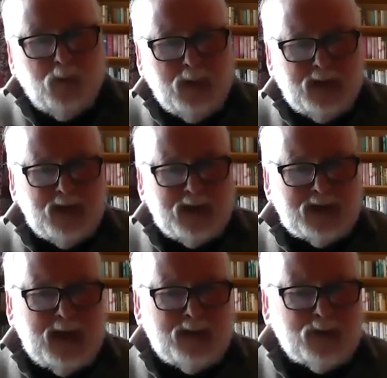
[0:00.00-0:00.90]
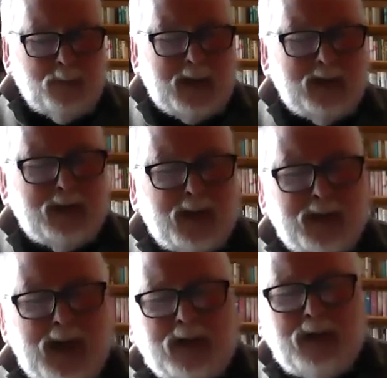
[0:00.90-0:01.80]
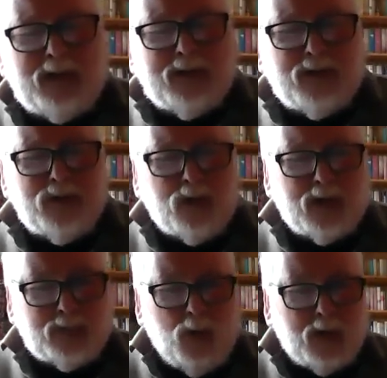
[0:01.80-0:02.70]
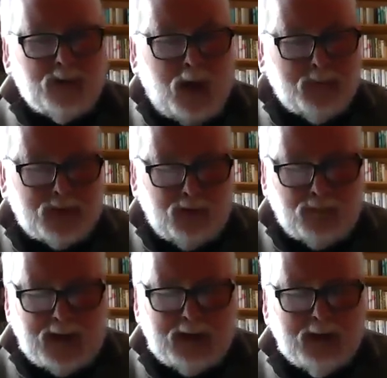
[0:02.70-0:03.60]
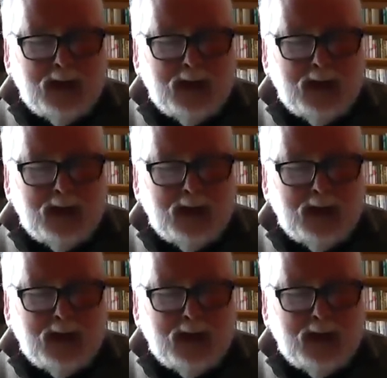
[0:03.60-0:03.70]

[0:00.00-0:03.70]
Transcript: This guy does painting and decorating and sort of small jobs and stuff like that.